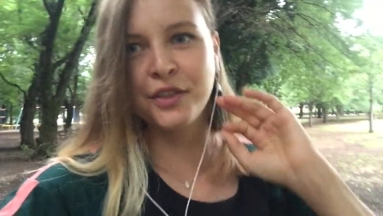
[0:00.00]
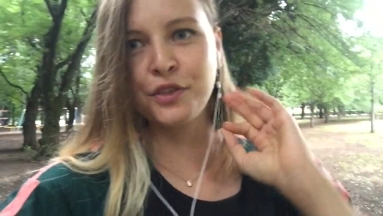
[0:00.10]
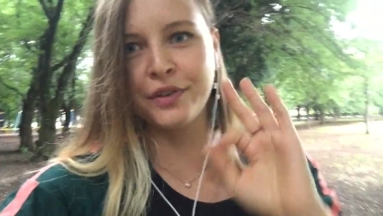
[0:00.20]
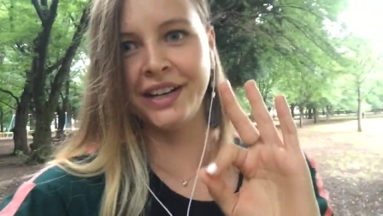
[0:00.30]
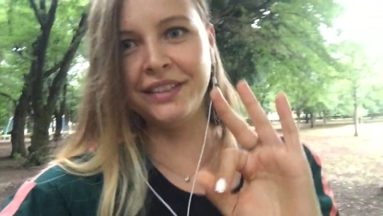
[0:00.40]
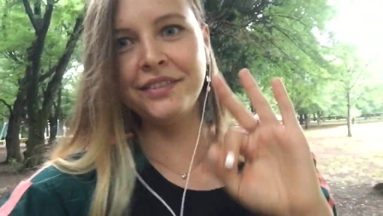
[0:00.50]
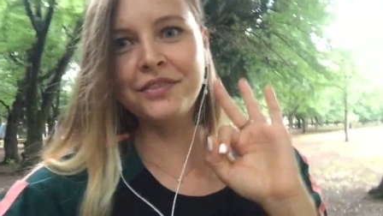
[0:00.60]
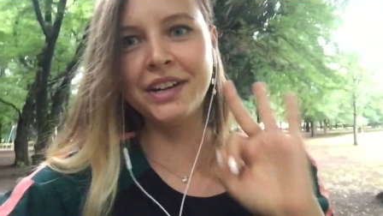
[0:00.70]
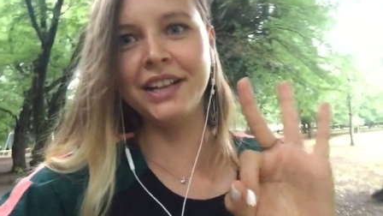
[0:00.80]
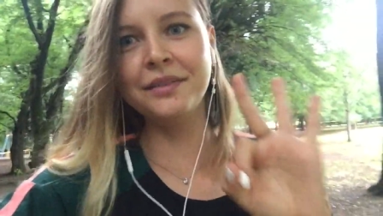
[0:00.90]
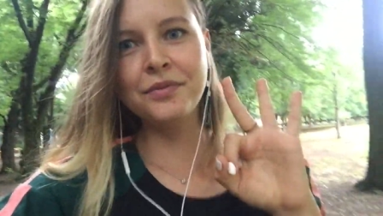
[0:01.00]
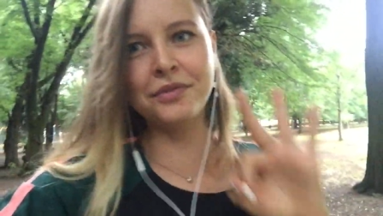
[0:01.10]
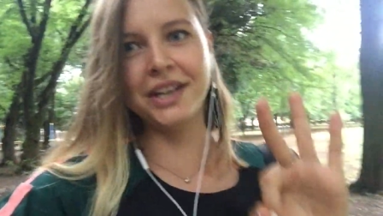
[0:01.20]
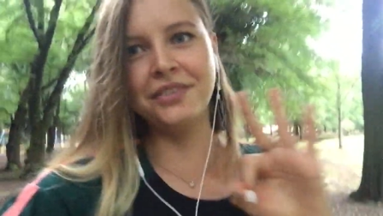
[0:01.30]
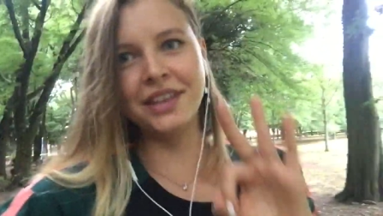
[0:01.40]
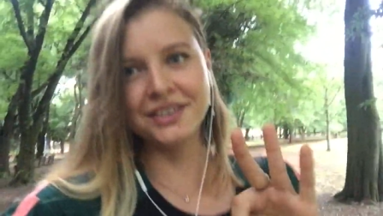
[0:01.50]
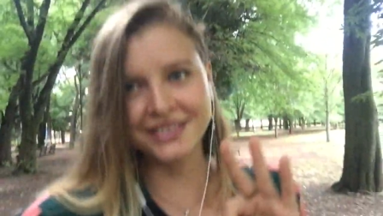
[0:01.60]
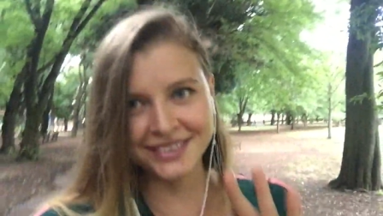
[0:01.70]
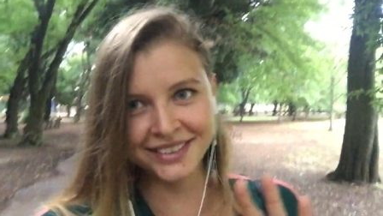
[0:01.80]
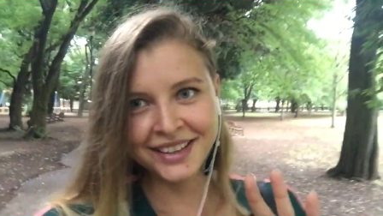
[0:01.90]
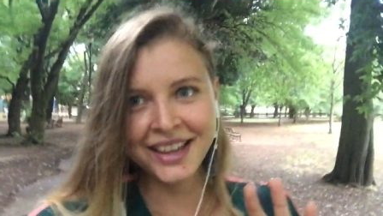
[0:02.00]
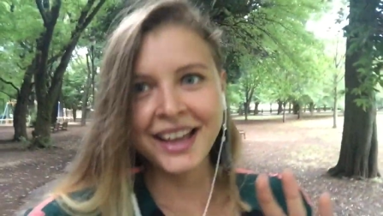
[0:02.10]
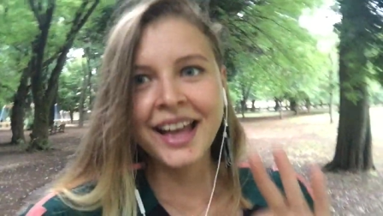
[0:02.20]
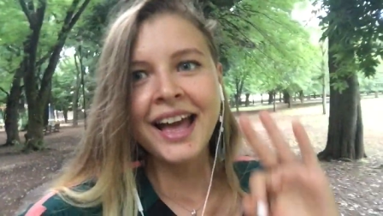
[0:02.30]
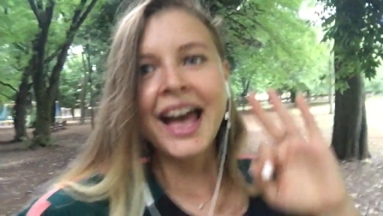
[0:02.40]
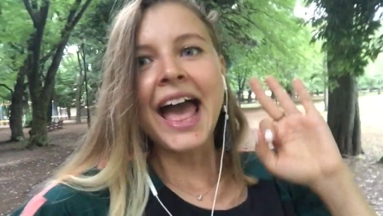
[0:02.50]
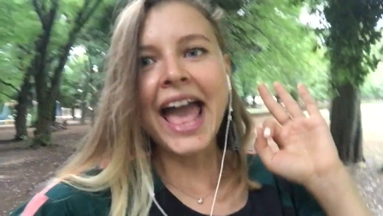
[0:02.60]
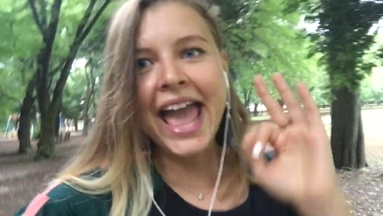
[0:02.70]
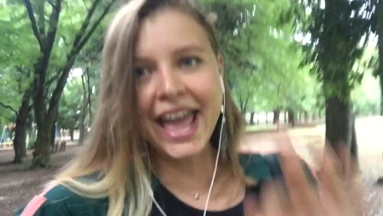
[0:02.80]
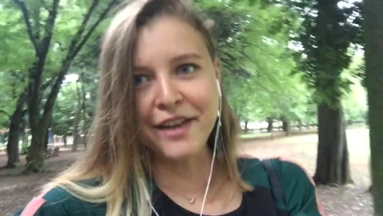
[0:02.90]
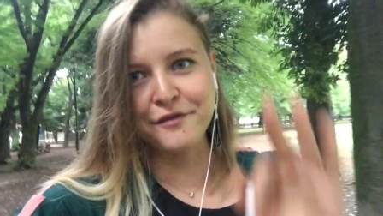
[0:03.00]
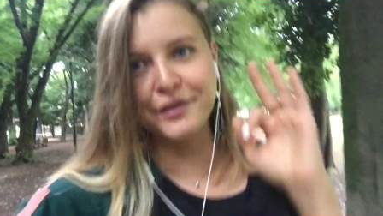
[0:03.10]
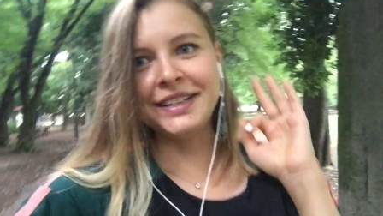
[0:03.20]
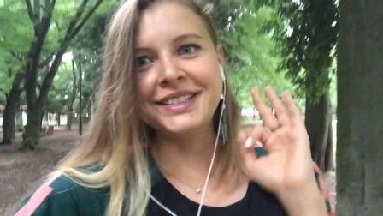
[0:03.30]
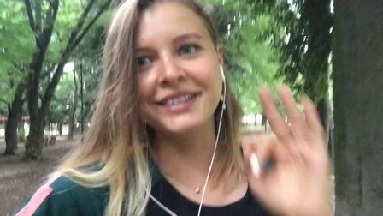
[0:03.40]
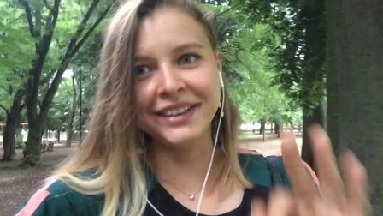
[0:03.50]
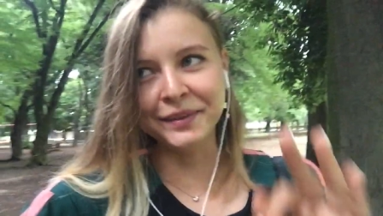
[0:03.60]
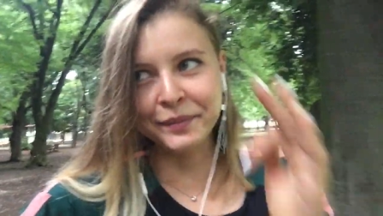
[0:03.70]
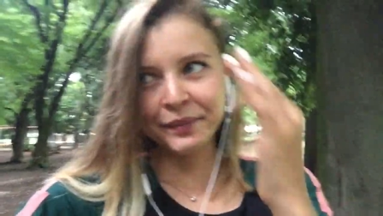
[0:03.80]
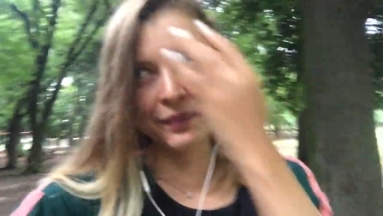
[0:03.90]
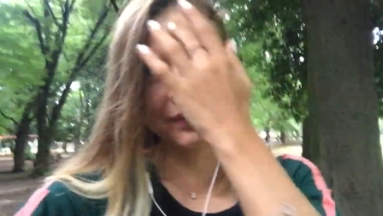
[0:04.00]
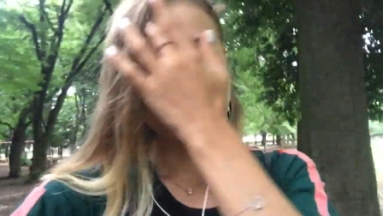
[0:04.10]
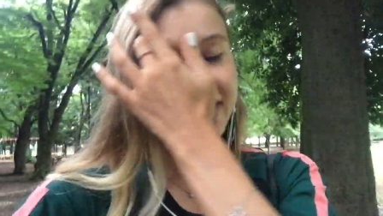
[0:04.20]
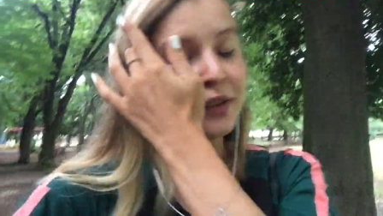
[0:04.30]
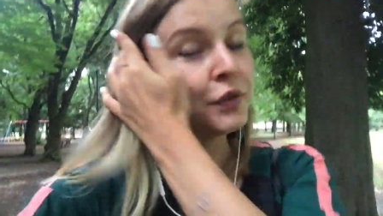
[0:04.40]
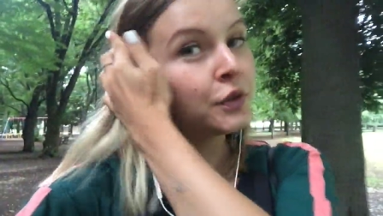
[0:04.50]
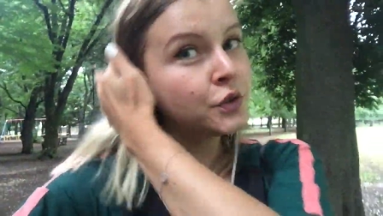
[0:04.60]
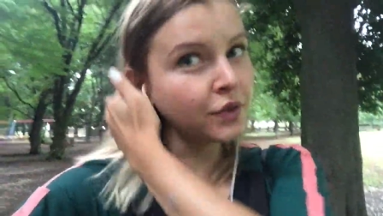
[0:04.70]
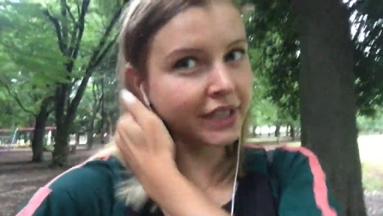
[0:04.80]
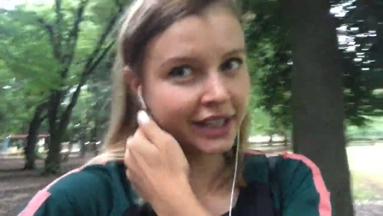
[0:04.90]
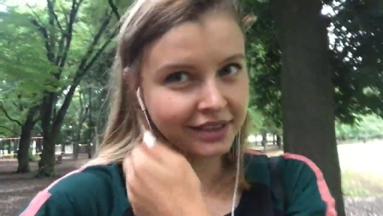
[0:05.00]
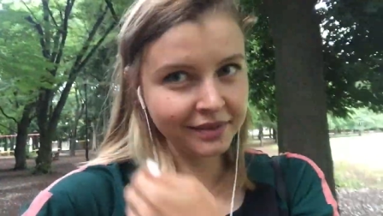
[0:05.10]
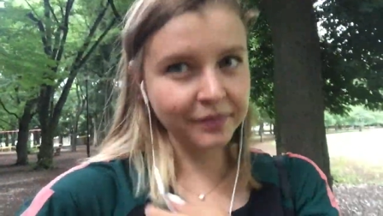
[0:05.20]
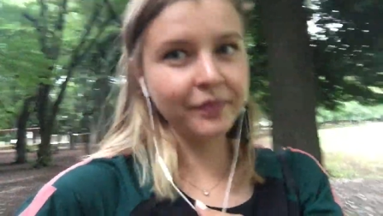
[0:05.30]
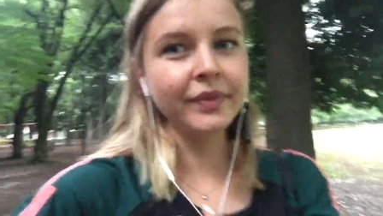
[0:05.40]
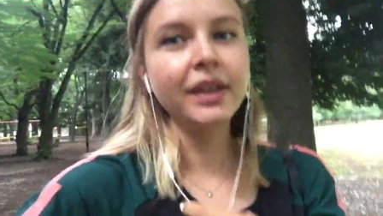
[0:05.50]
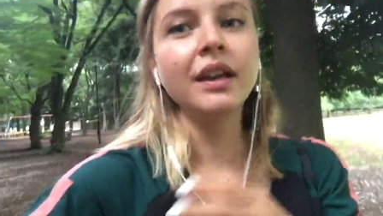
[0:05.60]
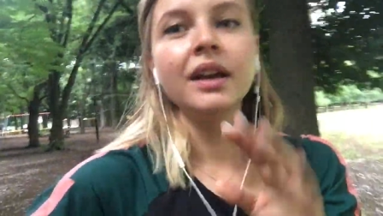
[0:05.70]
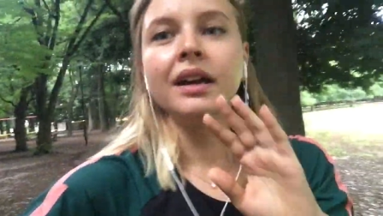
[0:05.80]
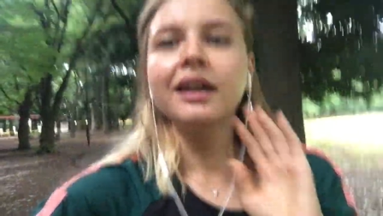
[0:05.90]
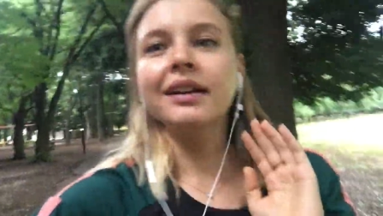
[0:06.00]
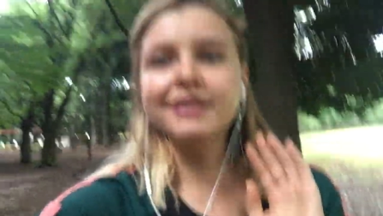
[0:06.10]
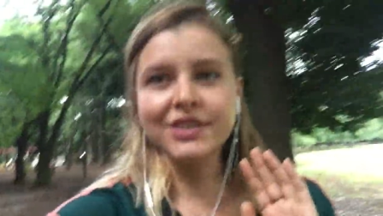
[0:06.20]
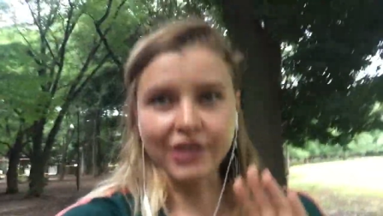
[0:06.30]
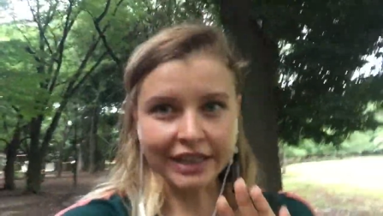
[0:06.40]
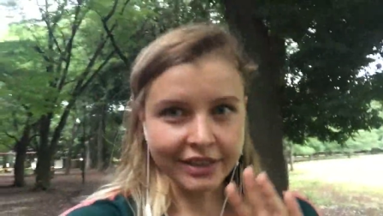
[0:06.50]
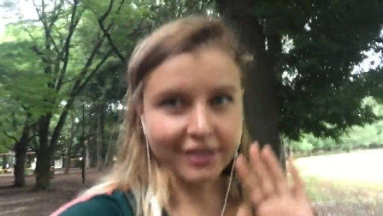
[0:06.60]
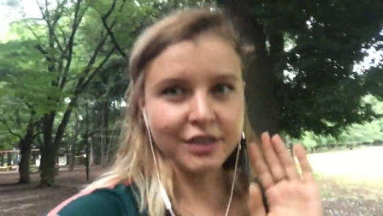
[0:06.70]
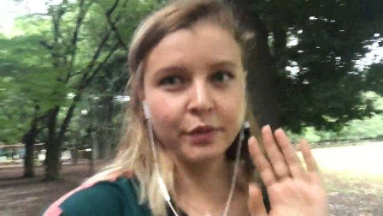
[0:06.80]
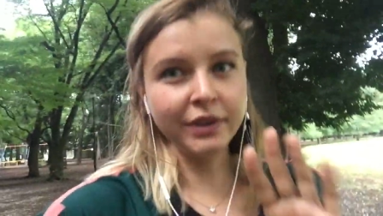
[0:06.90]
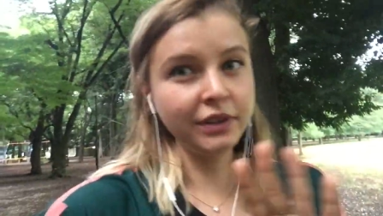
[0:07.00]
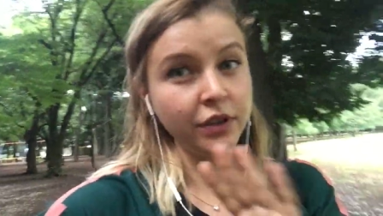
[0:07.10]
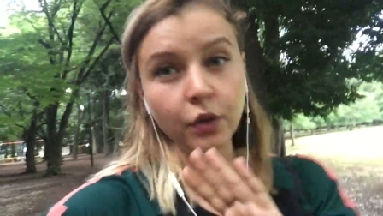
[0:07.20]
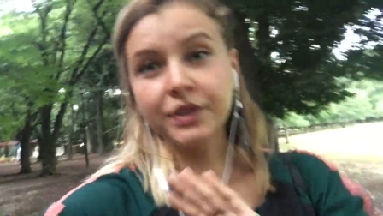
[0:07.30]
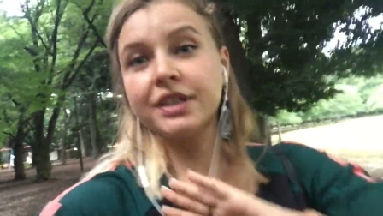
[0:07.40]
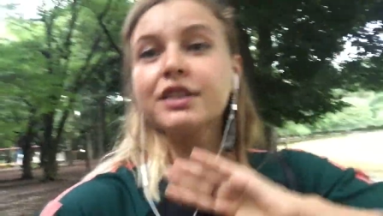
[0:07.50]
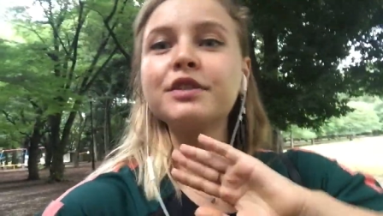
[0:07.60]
Three things every time. If you do that, instructors will notice